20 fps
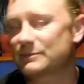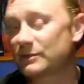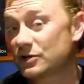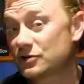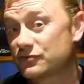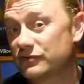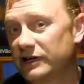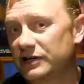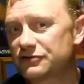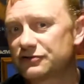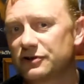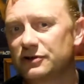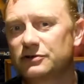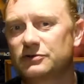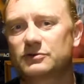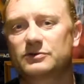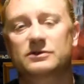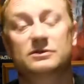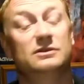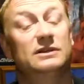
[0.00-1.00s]
amongst
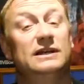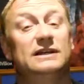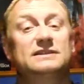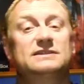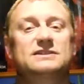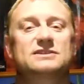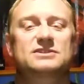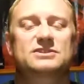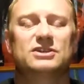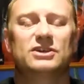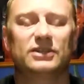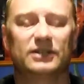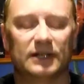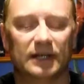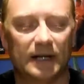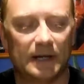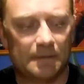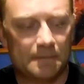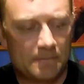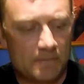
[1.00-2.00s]
retro collectors
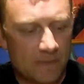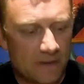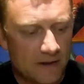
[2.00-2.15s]
certainly,